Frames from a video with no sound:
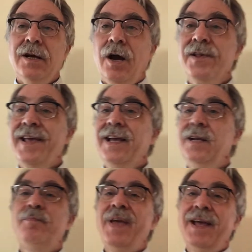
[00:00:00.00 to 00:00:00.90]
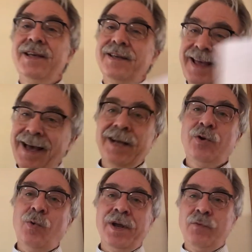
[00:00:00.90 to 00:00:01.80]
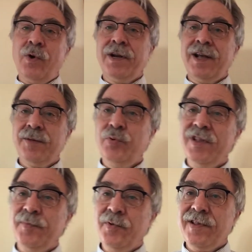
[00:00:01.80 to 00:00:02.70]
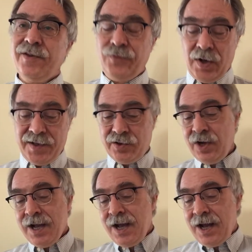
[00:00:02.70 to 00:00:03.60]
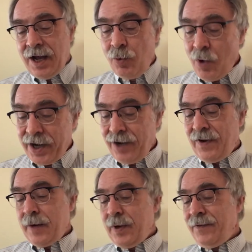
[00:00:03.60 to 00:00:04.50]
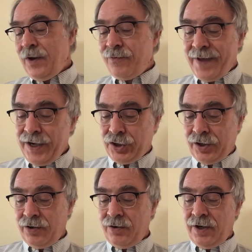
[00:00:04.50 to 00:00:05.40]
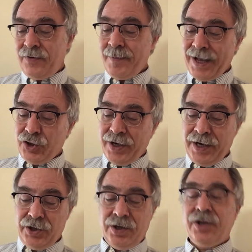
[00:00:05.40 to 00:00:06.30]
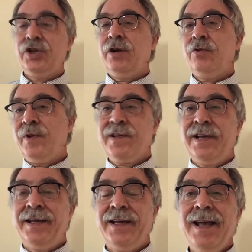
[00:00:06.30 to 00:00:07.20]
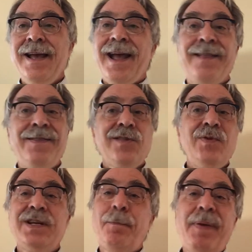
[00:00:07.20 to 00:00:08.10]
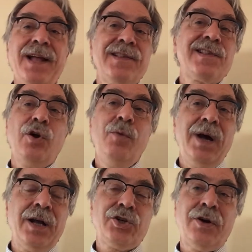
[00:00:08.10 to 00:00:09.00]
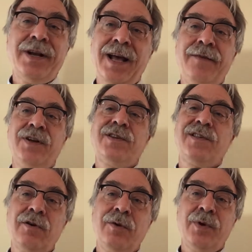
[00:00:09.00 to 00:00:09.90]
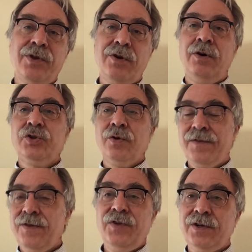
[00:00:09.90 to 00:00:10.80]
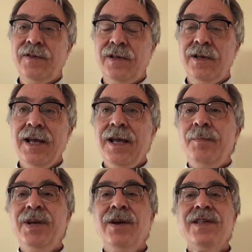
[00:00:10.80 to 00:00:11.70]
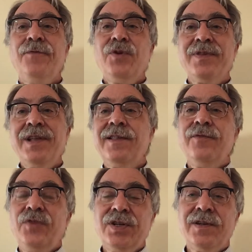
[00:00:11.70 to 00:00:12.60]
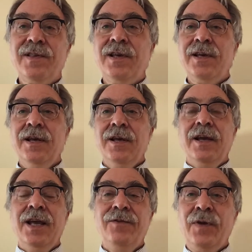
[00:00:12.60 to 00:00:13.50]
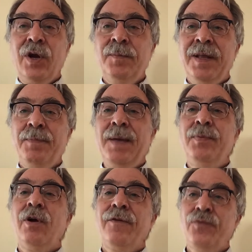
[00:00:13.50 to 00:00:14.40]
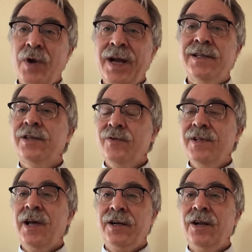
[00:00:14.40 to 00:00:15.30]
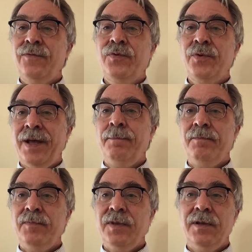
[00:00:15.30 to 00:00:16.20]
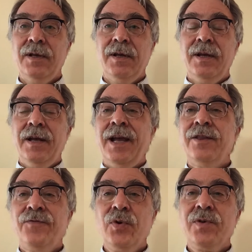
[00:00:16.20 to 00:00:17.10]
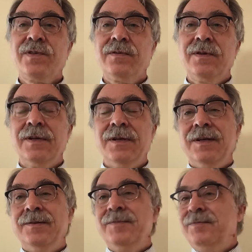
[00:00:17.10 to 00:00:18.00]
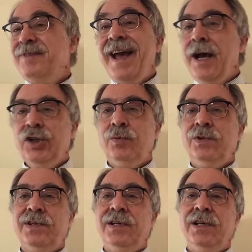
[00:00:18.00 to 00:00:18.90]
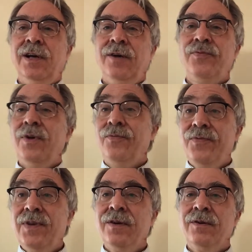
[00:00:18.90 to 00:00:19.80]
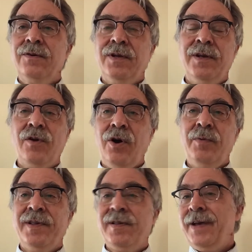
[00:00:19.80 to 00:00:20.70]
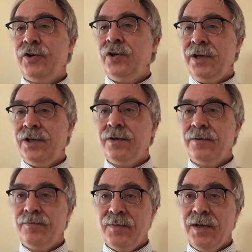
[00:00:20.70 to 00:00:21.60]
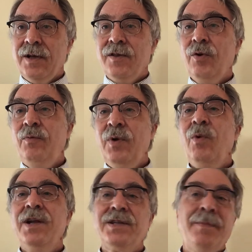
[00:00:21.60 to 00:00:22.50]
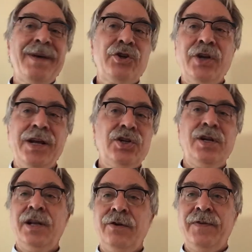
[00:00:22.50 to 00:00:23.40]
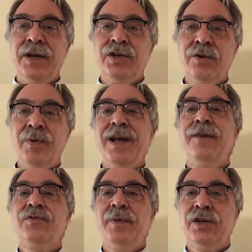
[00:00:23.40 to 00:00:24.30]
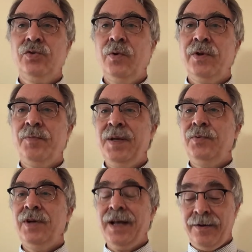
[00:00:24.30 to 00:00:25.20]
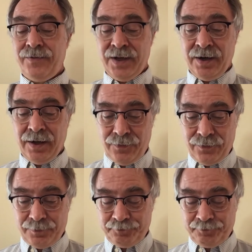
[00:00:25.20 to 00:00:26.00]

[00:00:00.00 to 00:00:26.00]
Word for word: Our second big category of organizing principles is to foster a work environment of innovation, of imagination, and shared risk taking. And this one depends so much on having to start with a culture of sufficiency. Because if there's not sufficiency, invariably people are afraid that there's not enough for them. And the first casualty of, of fear is always imagination. So if we want imagination and innovation, we have to make sure that people have enough.